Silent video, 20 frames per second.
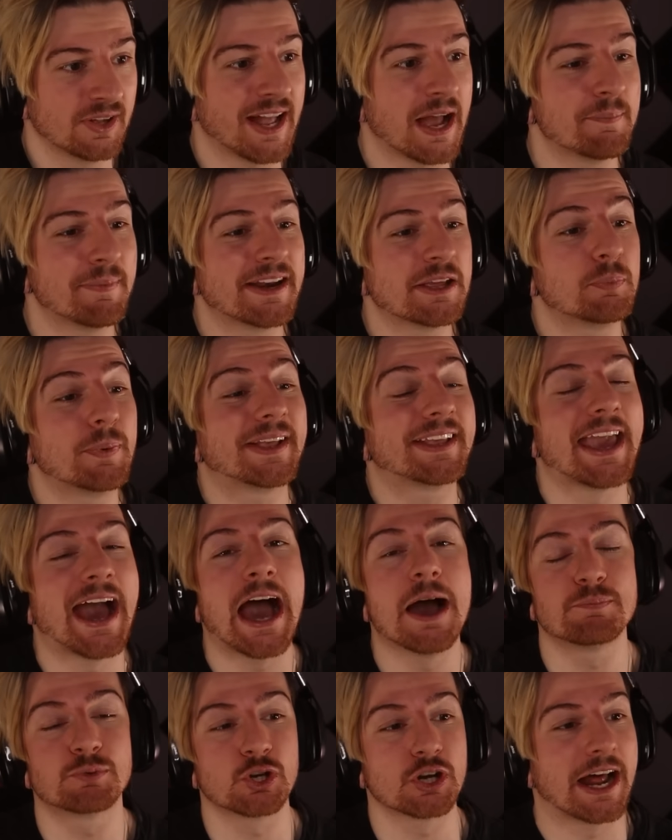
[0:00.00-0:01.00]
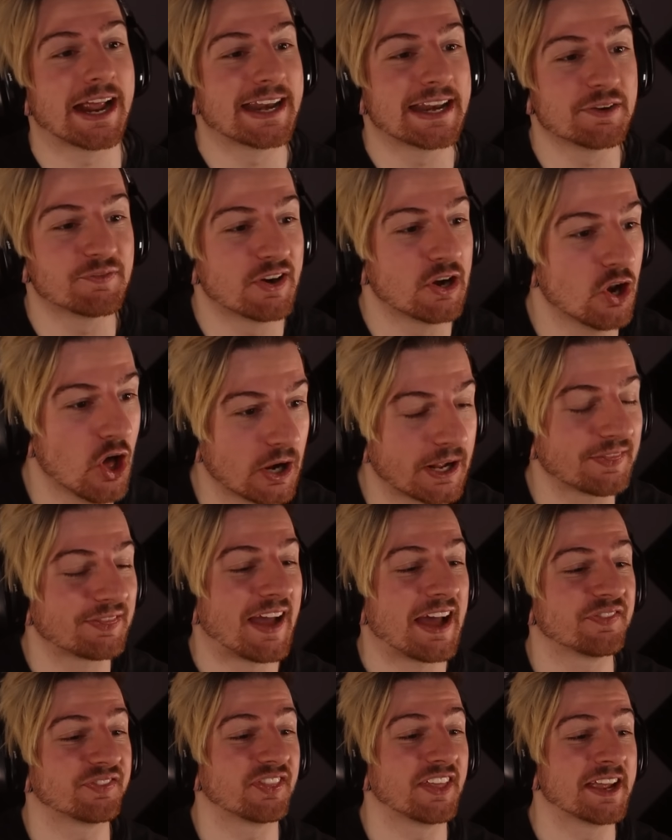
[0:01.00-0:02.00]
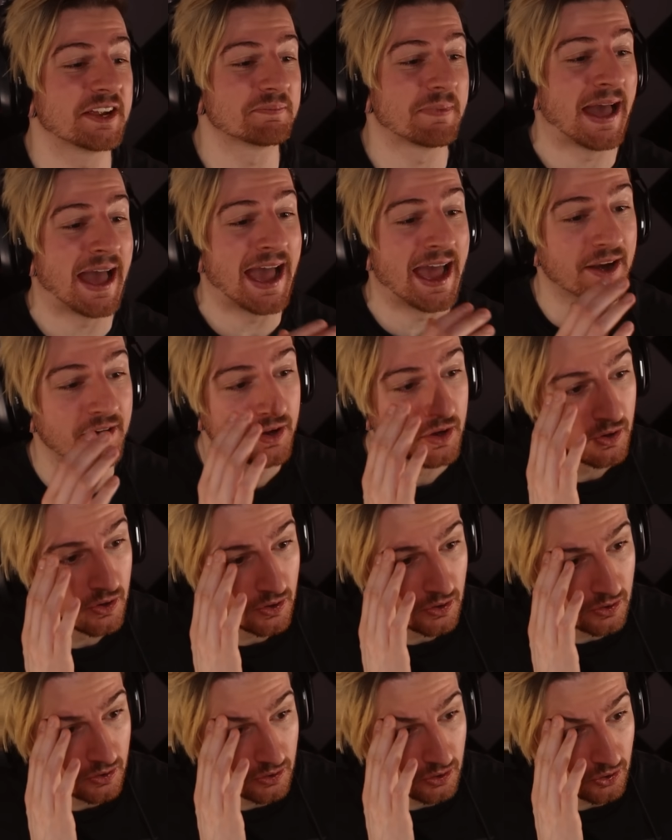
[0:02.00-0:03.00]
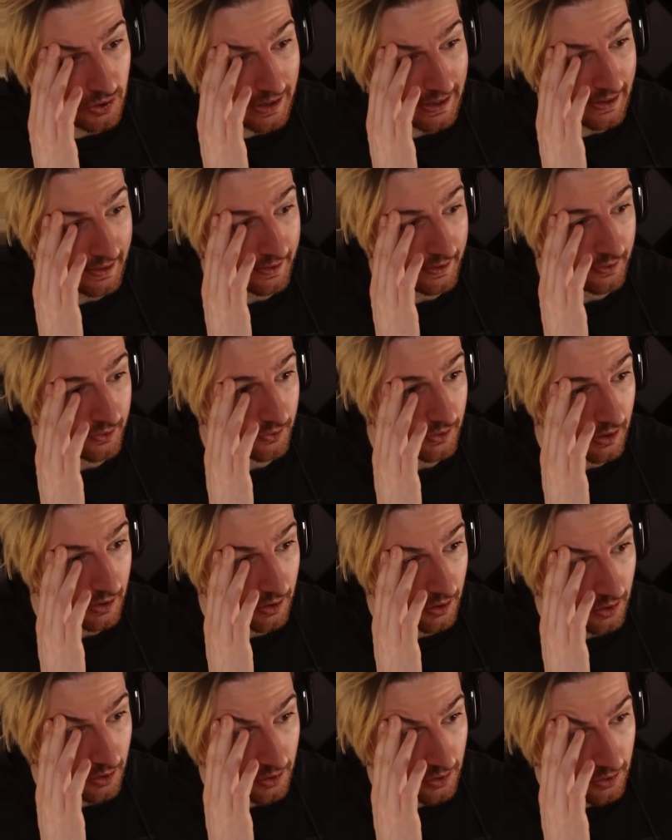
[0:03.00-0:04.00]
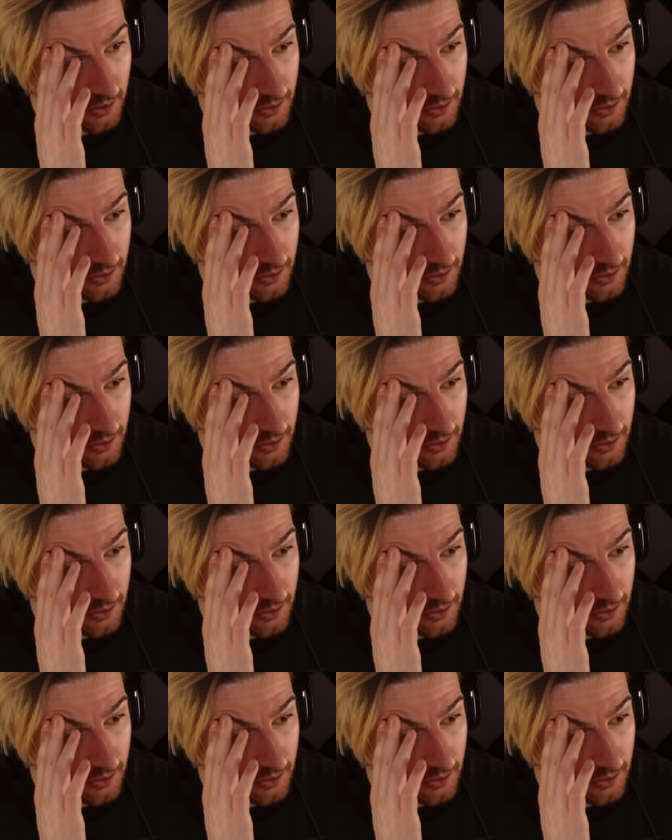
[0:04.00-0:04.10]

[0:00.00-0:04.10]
Look how many we captured. I didn't even look at that thing, man. who did I let in? who did I?